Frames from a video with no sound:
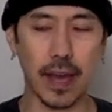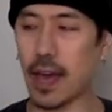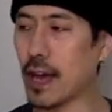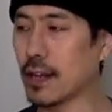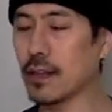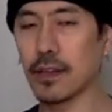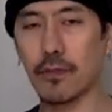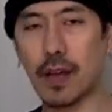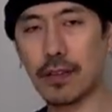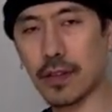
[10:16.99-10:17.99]
hand,
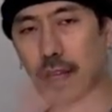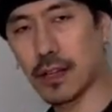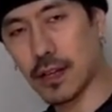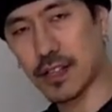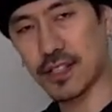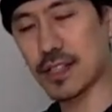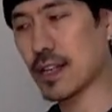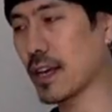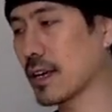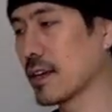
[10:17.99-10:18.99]
rather than a
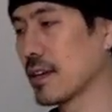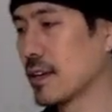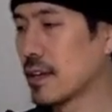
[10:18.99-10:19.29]
stick,